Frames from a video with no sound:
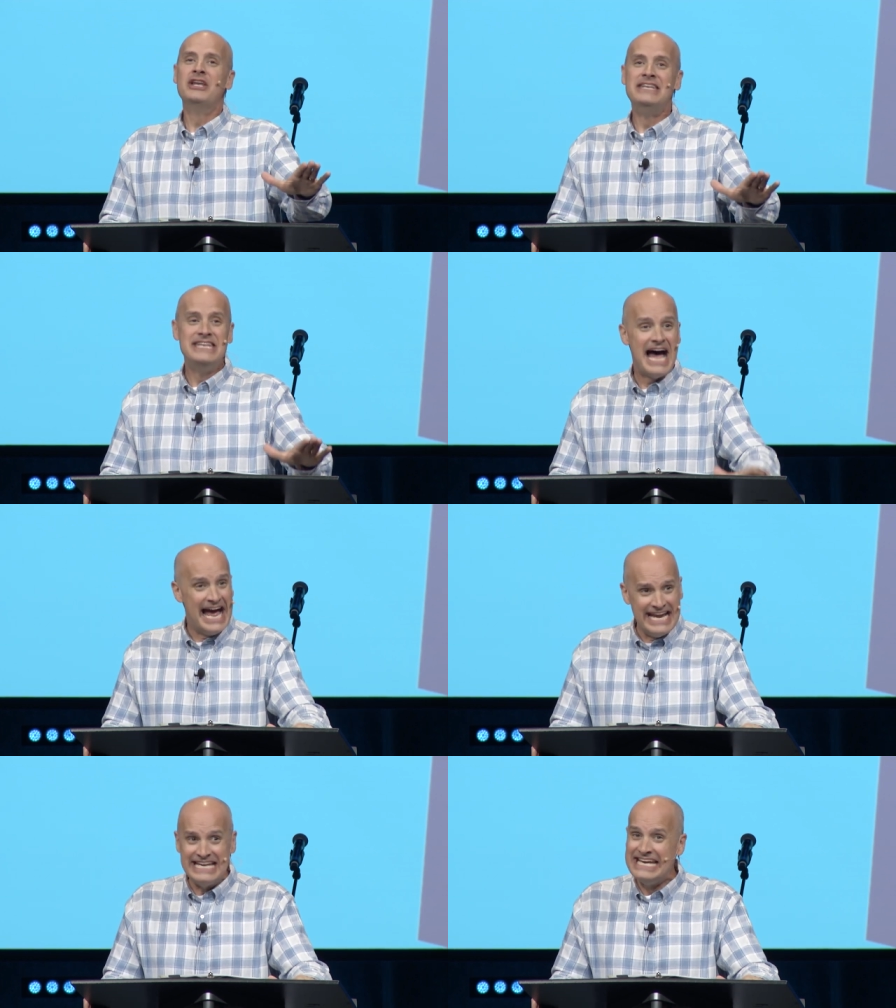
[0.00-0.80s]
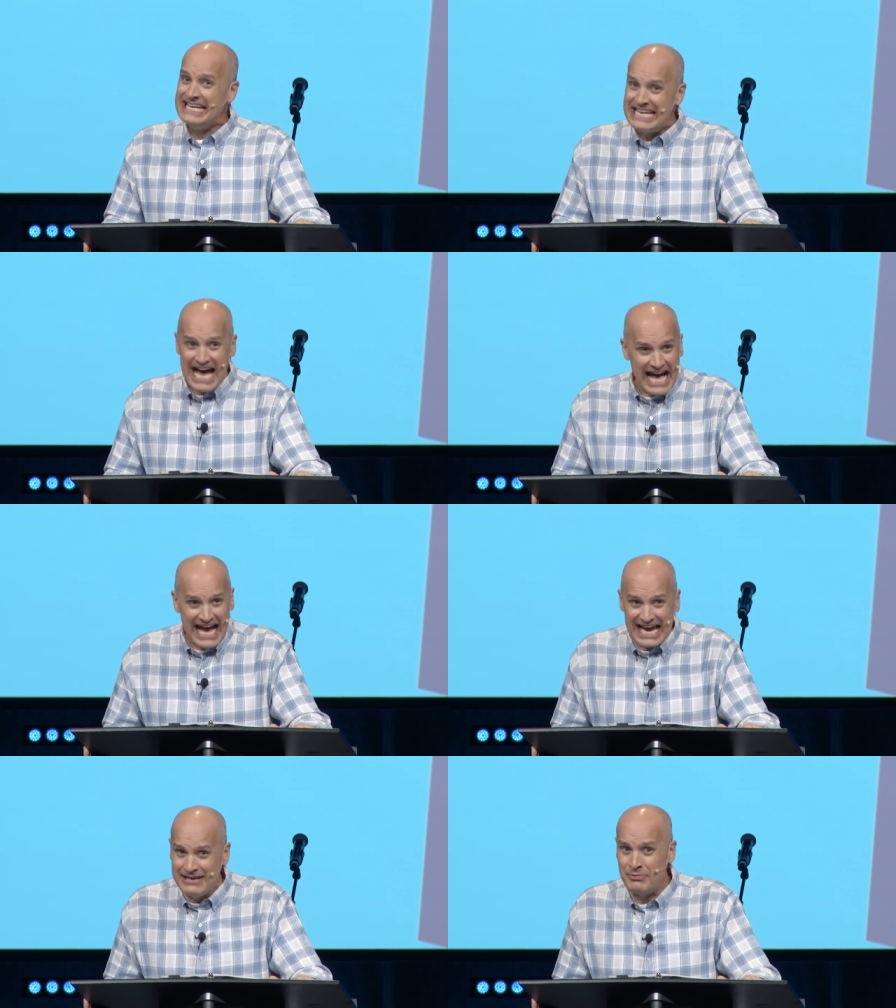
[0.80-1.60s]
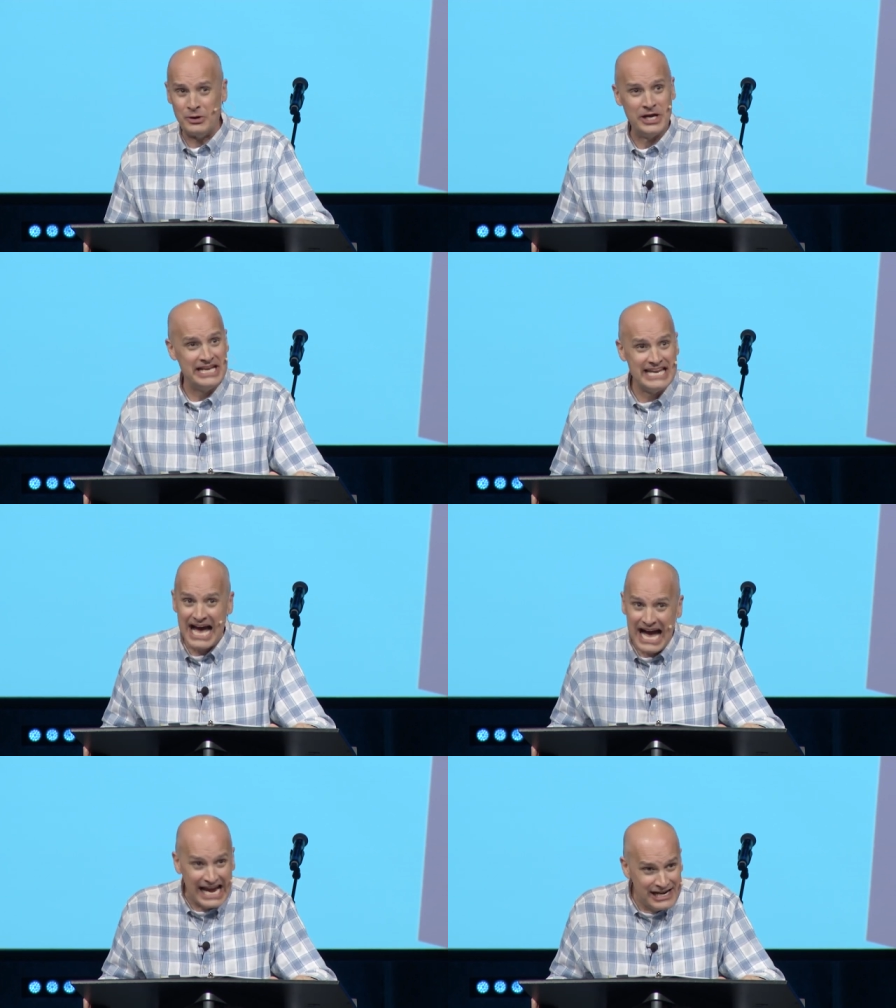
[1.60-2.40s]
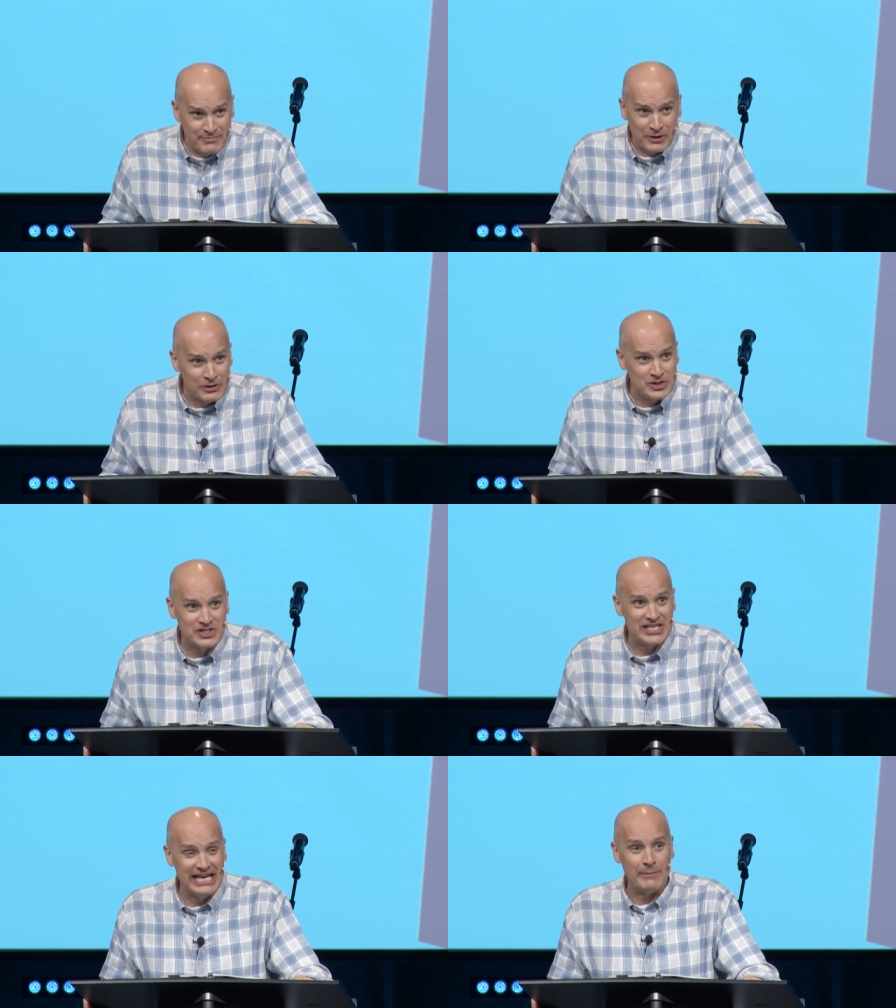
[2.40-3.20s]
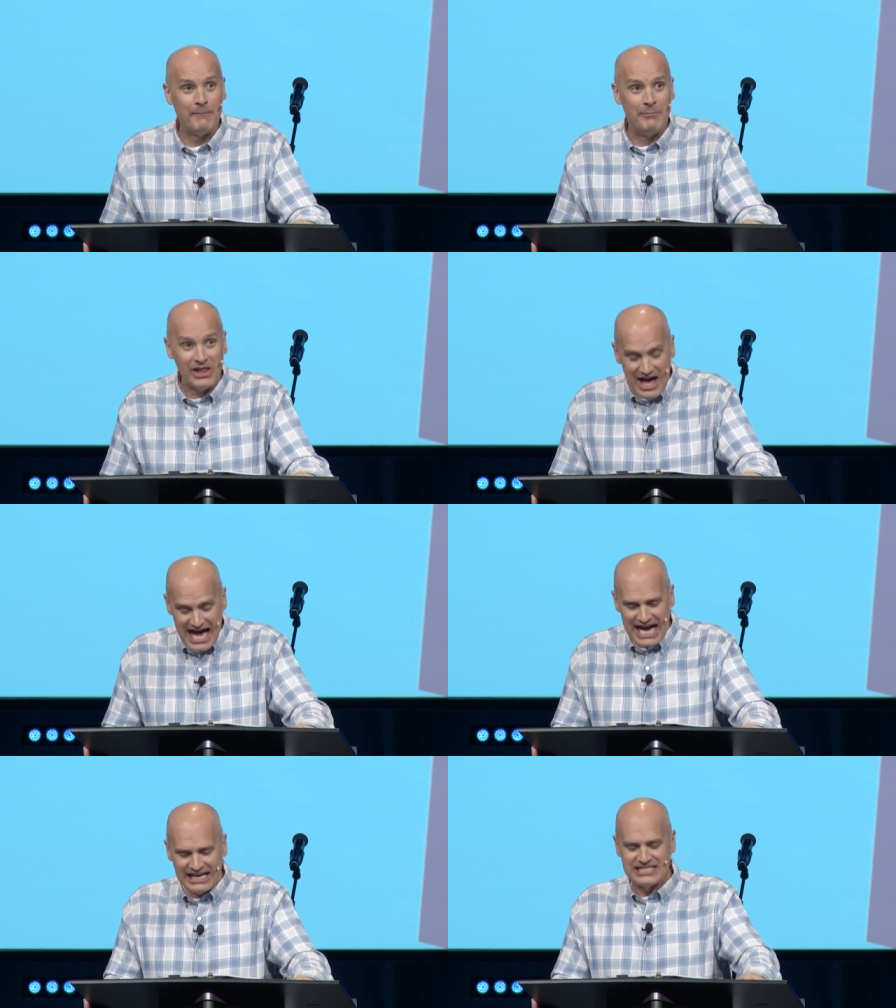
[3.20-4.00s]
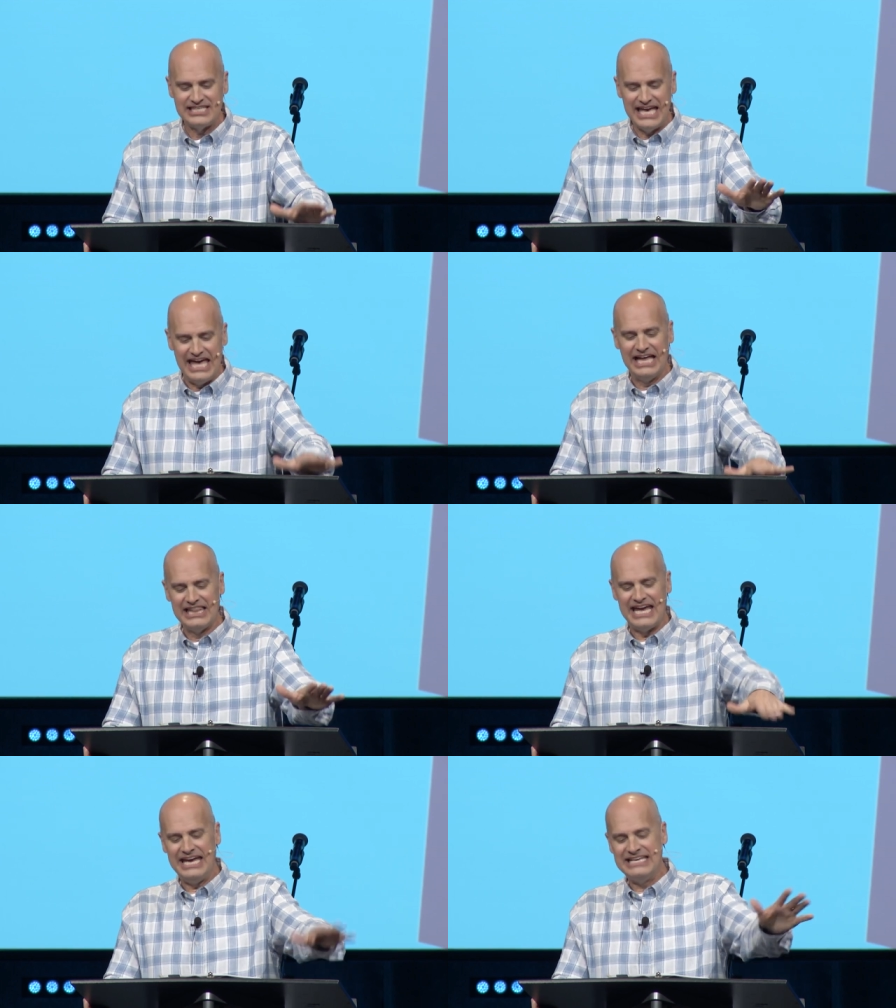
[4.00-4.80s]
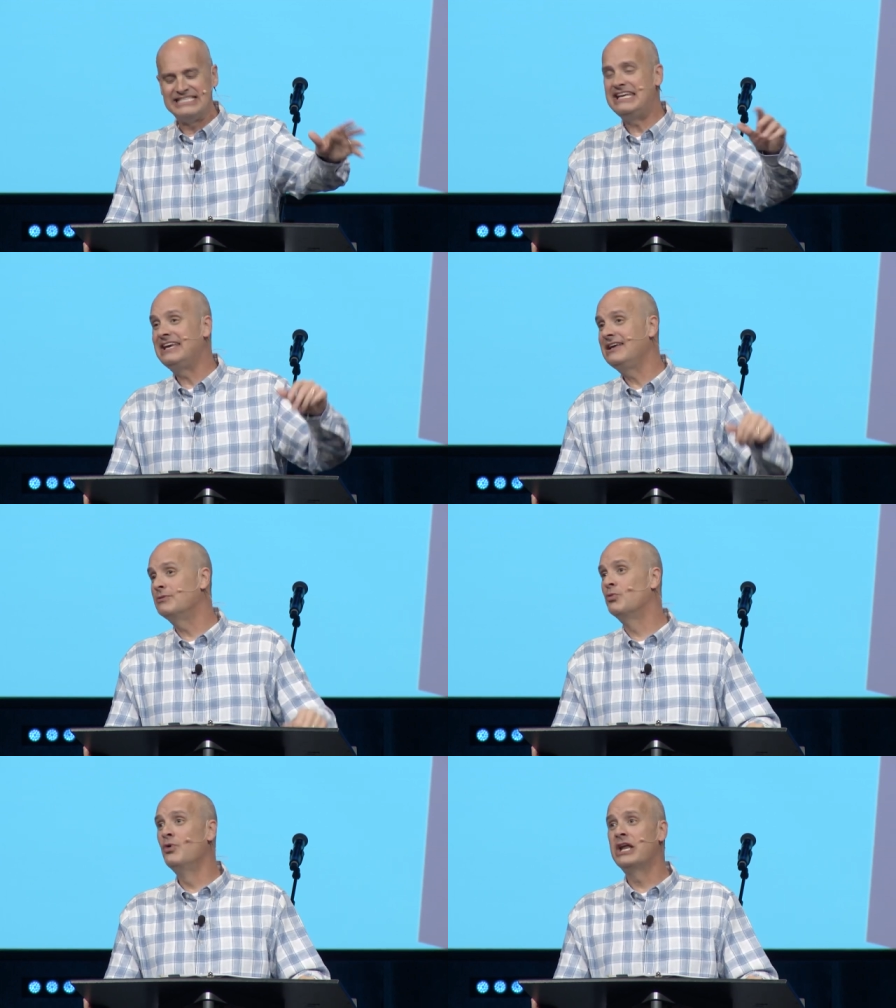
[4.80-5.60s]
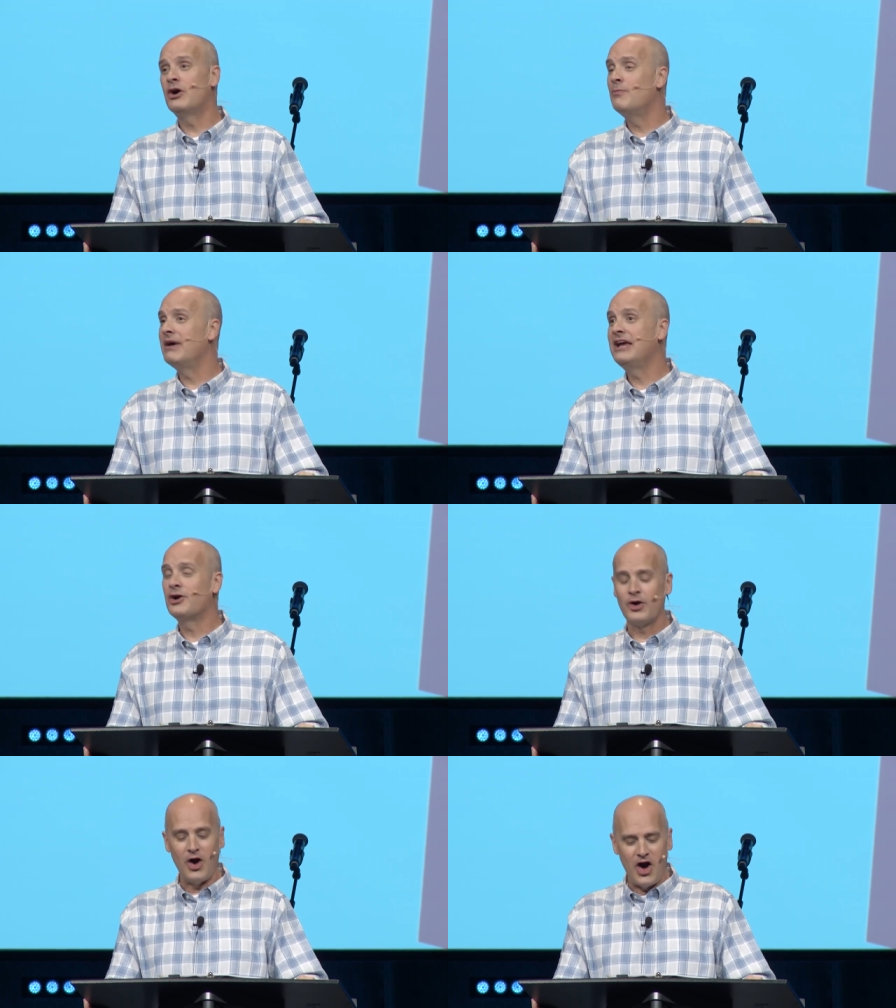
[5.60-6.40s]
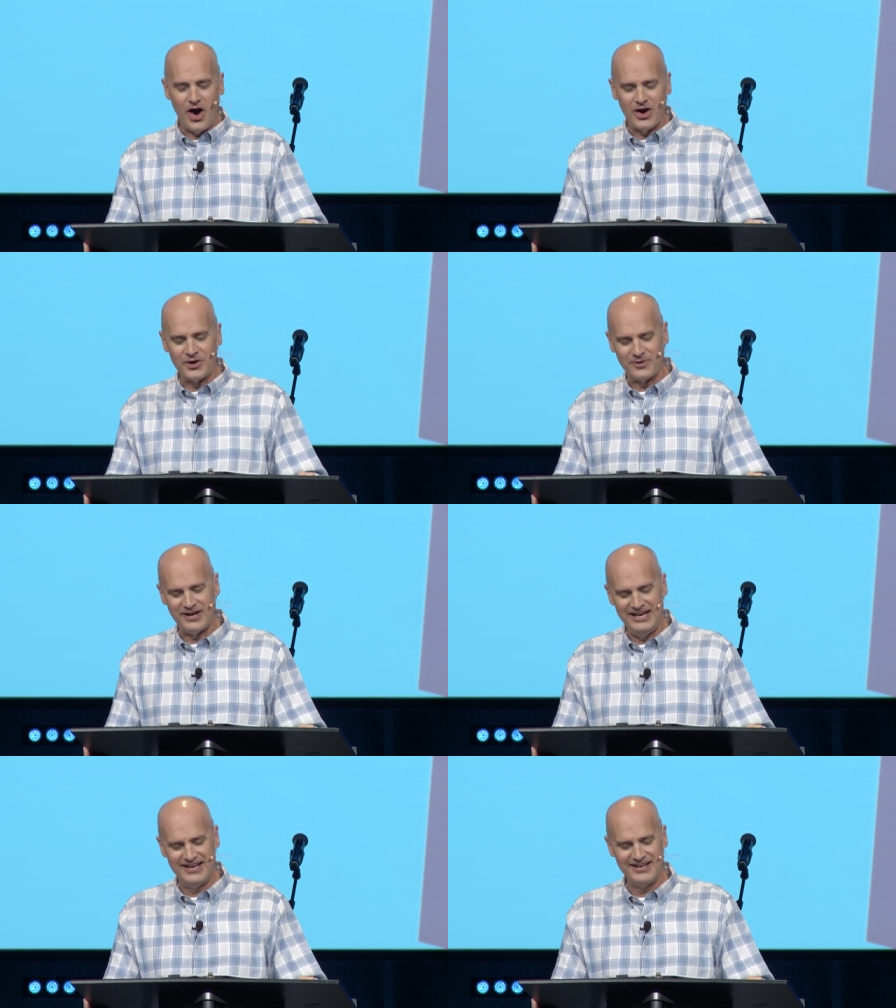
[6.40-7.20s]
ninety-nine point nine percent blocked L A D widowmaker artery